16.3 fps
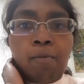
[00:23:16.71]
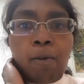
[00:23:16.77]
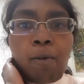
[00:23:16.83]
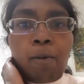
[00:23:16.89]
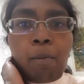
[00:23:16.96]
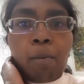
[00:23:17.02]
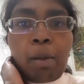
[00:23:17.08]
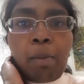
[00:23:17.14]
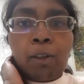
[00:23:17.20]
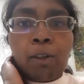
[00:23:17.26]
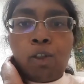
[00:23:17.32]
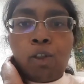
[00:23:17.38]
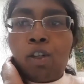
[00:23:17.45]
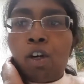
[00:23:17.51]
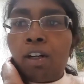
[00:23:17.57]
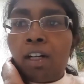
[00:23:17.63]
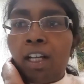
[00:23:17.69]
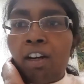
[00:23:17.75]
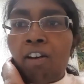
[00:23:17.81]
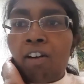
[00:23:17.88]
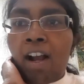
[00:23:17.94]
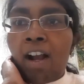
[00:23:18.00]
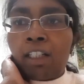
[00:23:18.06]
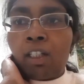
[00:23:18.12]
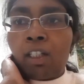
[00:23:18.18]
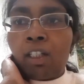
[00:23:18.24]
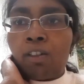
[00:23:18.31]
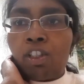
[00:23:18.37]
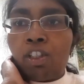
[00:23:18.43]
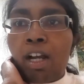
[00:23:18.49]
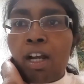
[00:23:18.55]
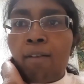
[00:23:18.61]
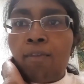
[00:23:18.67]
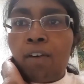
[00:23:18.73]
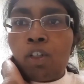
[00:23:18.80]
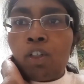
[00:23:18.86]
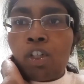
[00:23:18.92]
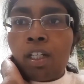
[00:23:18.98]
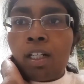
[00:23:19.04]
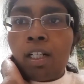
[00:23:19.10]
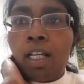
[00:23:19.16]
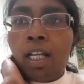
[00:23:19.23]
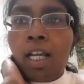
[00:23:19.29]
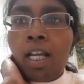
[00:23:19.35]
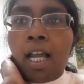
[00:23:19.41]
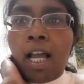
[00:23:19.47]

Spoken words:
for people to start interacting on the chat function,